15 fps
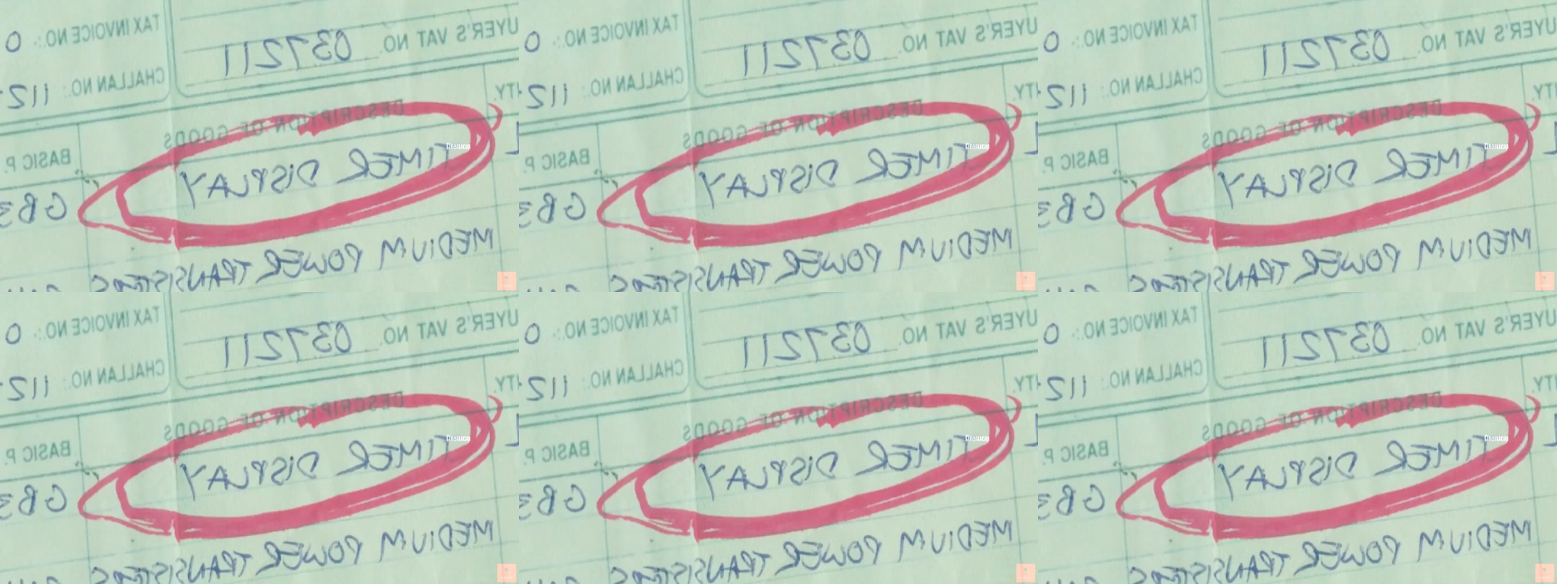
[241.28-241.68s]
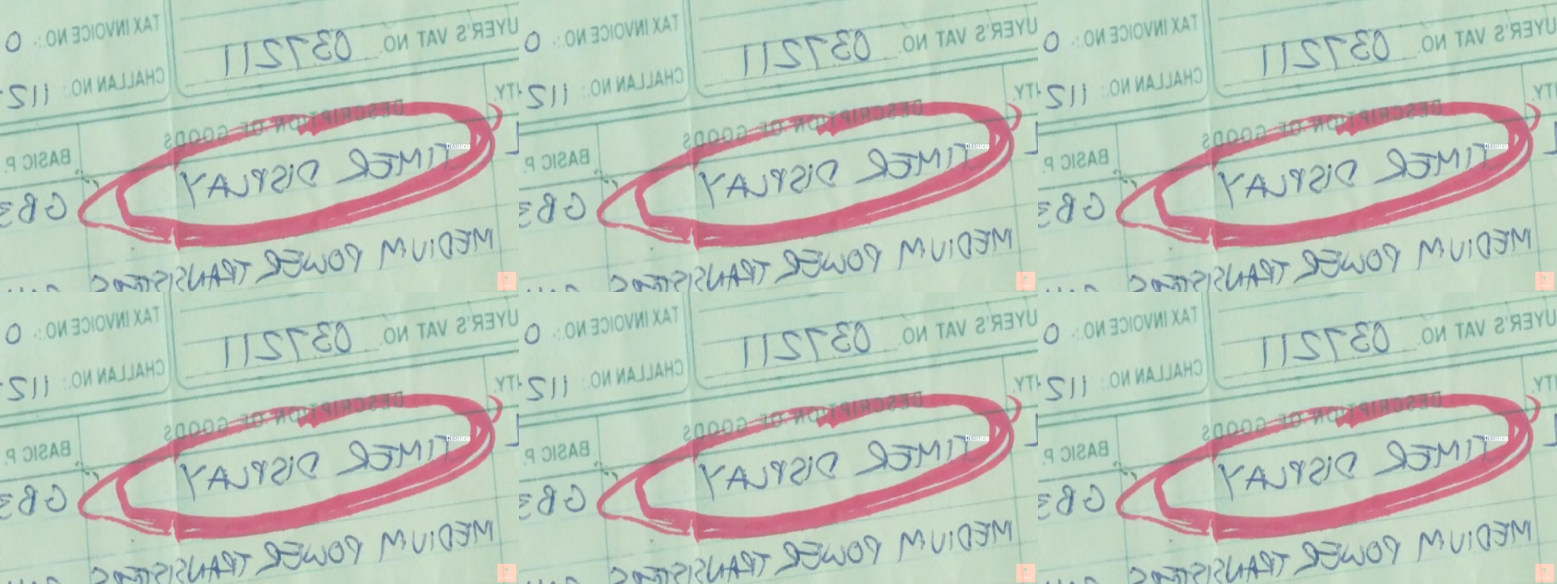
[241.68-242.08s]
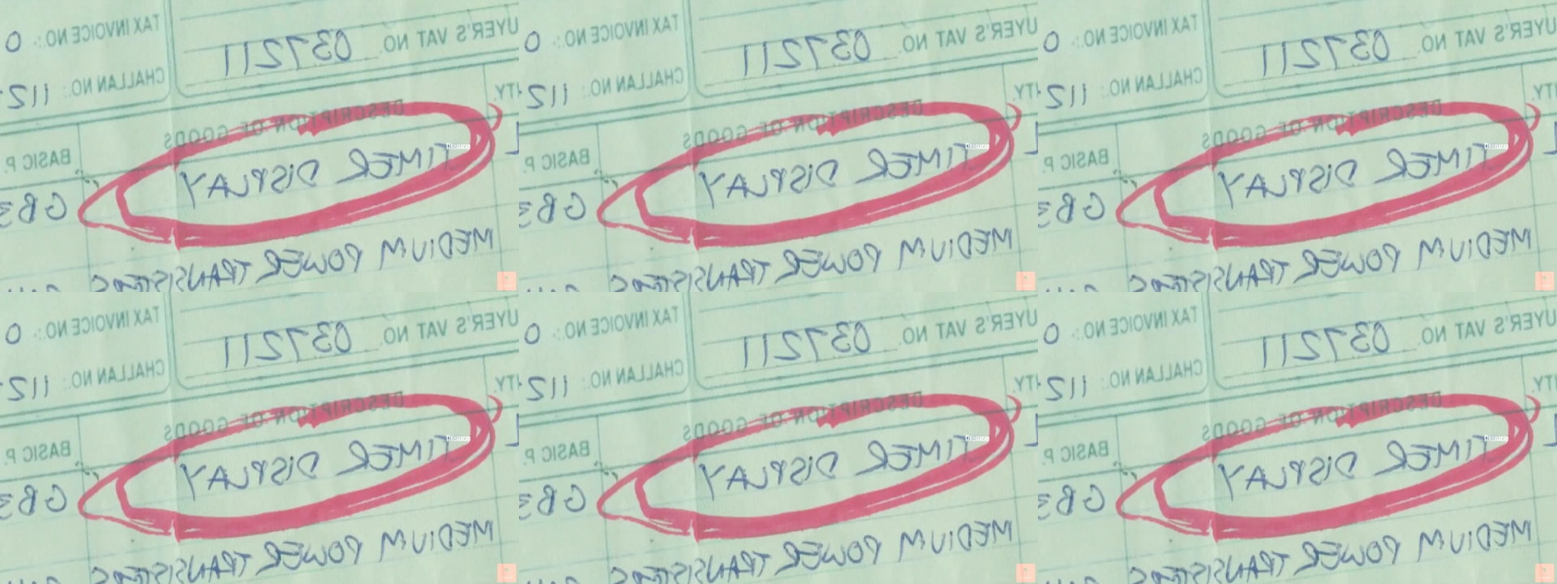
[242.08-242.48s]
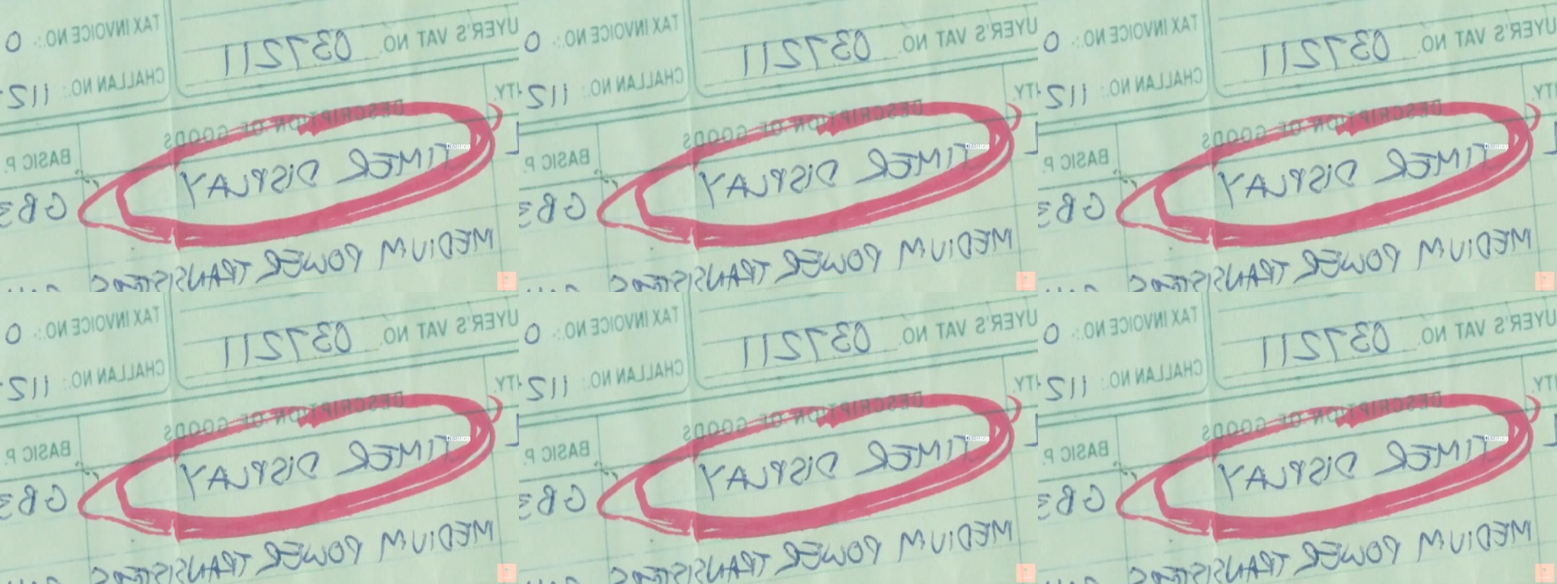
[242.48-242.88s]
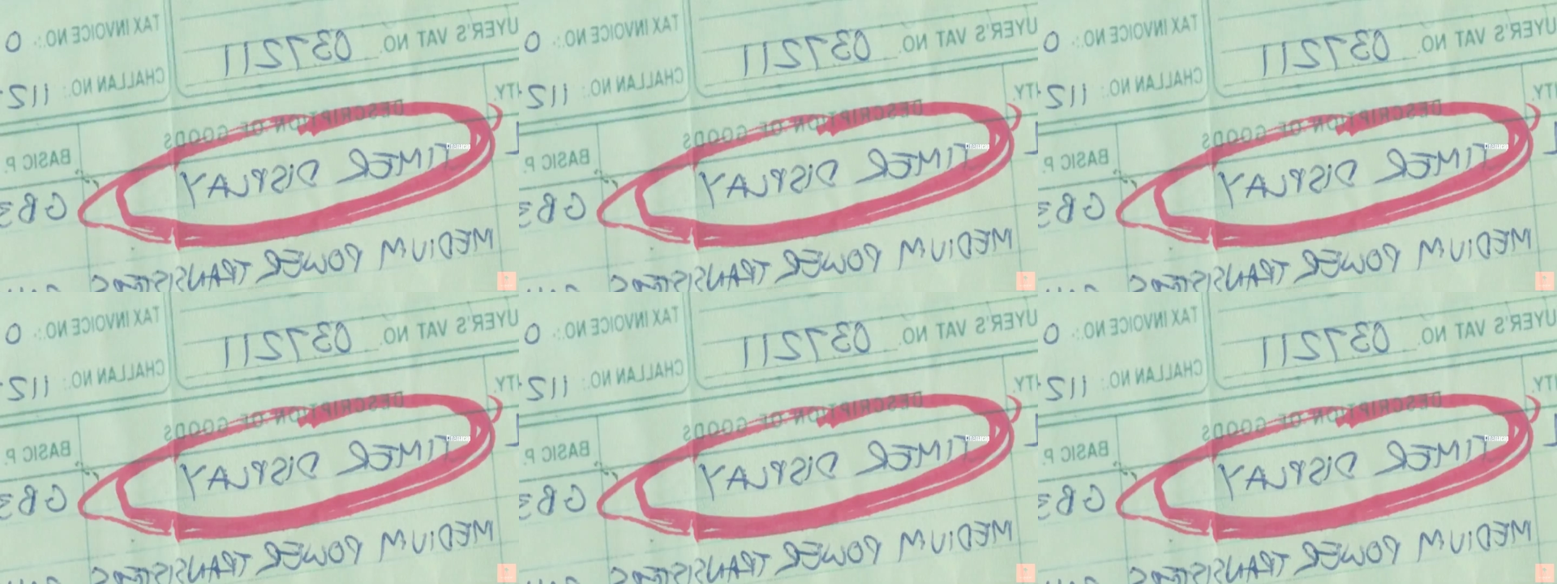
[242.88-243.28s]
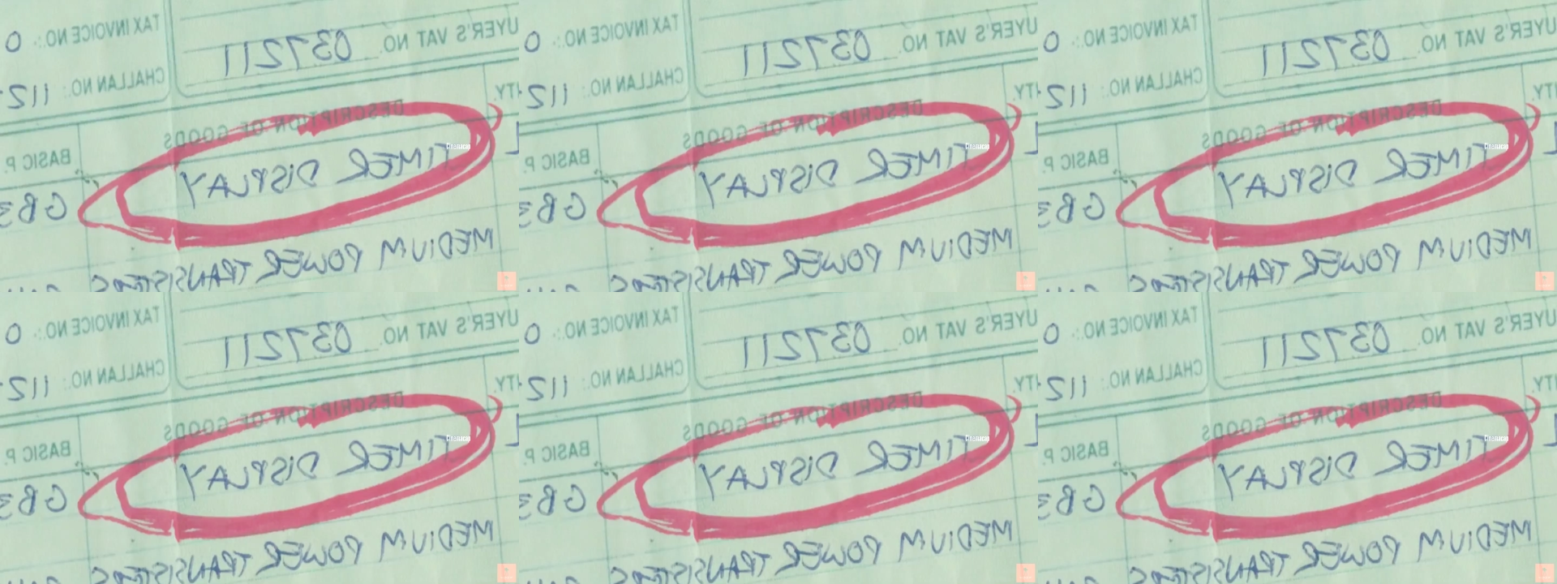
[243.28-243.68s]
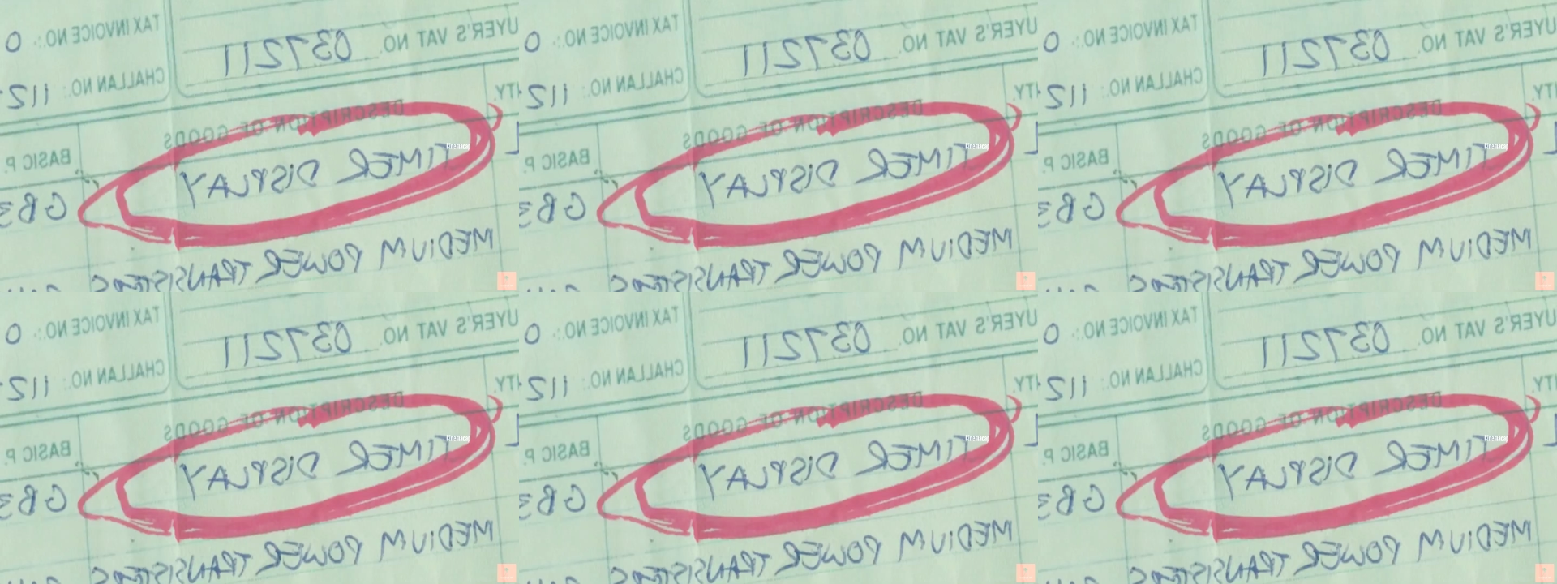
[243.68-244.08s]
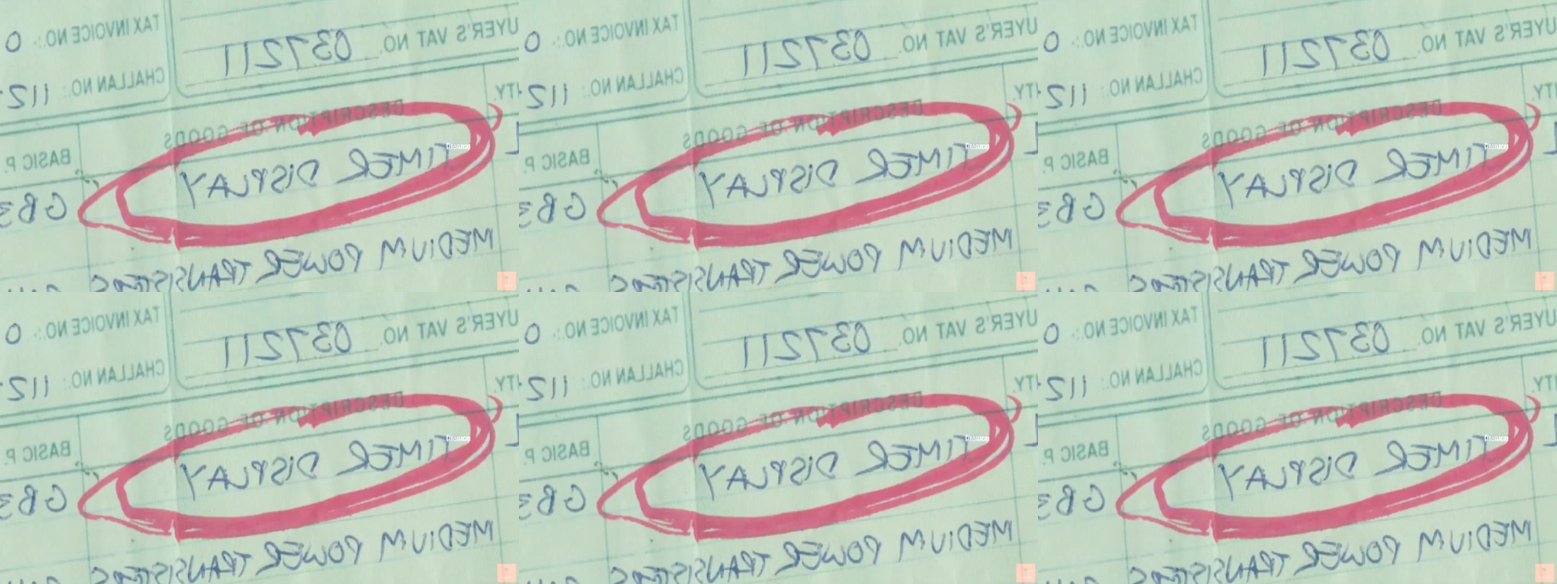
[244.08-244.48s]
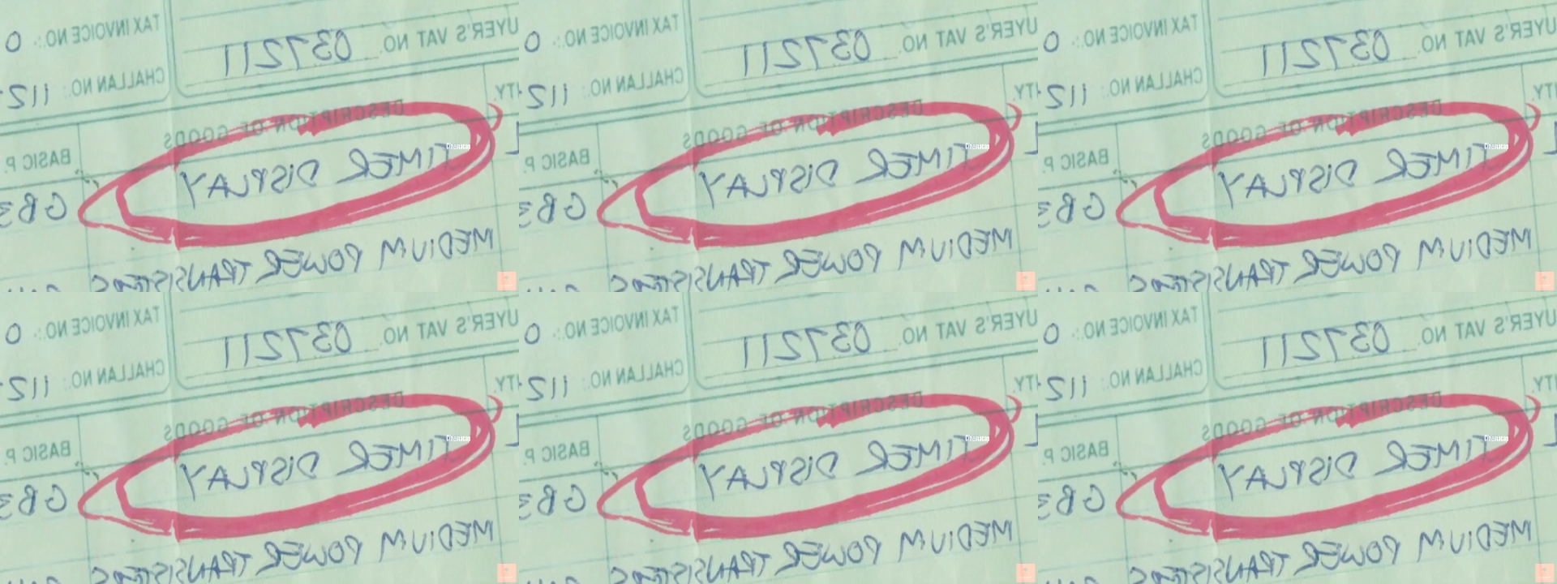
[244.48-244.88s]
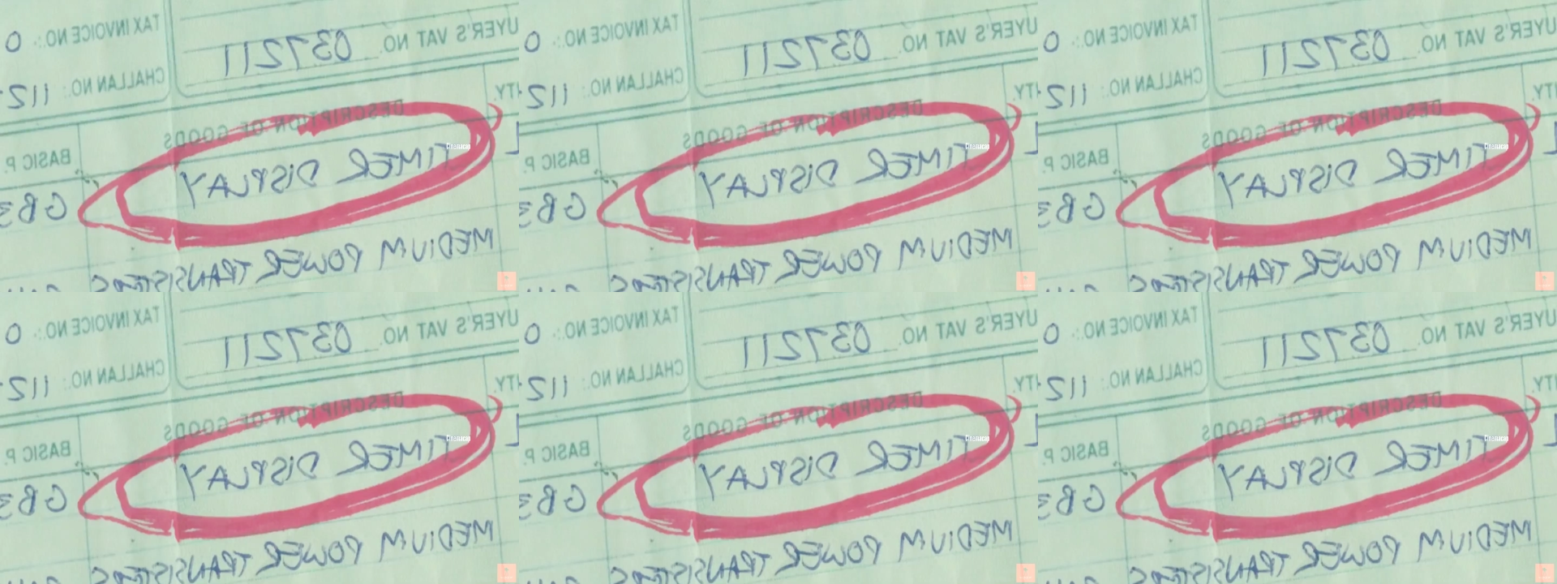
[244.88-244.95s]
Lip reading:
(no speaker visible)